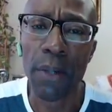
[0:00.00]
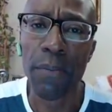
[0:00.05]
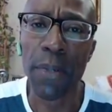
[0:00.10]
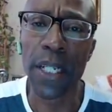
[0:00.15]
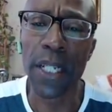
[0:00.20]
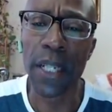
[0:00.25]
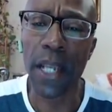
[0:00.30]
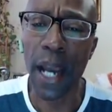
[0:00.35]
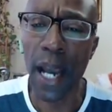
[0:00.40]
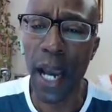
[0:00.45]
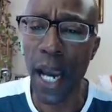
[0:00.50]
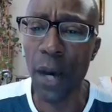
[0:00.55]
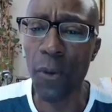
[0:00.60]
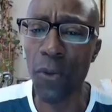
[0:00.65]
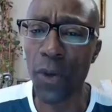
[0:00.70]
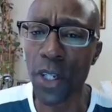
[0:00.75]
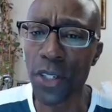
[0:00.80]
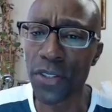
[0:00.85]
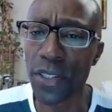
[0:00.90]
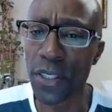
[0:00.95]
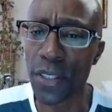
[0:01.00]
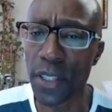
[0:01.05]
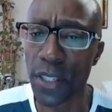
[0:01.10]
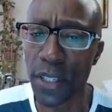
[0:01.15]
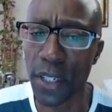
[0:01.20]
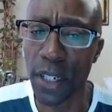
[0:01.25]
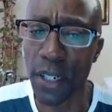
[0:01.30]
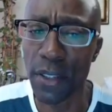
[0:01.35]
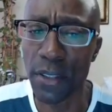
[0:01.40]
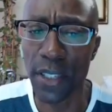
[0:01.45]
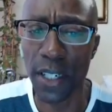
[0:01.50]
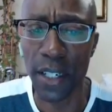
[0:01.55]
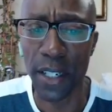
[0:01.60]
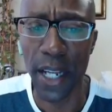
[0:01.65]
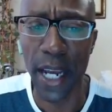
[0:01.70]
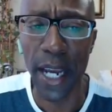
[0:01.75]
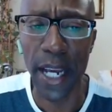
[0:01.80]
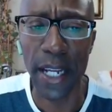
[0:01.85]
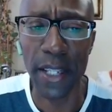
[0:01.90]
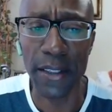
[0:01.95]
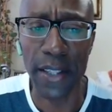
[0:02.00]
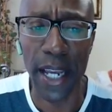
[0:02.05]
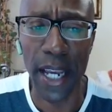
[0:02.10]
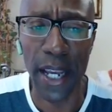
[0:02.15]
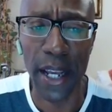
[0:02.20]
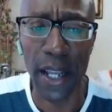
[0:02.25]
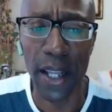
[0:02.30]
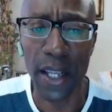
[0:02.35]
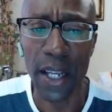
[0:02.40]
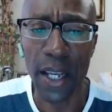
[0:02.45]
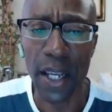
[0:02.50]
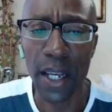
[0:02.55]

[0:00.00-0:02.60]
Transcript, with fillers: But God wants us to know tonight that